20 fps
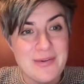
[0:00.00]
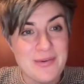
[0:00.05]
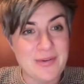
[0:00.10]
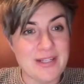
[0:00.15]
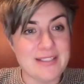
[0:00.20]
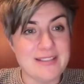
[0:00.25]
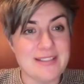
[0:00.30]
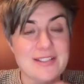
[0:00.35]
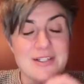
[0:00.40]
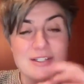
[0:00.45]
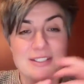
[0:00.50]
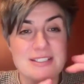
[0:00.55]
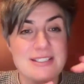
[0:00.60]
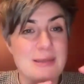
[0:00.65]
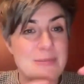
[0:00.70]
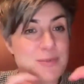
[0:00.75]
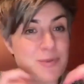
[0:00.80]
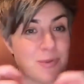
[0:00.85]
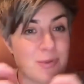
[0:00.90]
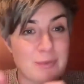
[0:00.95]
right the
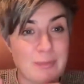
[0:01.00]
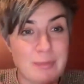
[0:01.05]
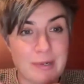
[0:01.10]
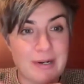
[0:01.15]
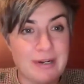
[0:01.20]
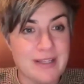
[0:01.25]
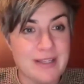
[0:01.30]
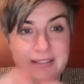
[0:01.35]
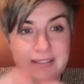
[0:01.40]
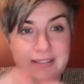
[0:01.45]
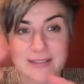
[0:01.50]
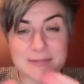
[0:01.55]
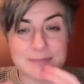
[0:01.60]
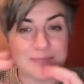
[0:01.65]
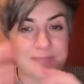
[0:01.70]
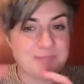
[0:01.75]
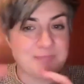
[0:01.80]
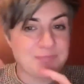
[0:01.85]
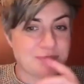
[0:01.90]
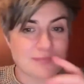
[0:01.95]
conceptual part and
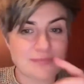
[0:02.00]
the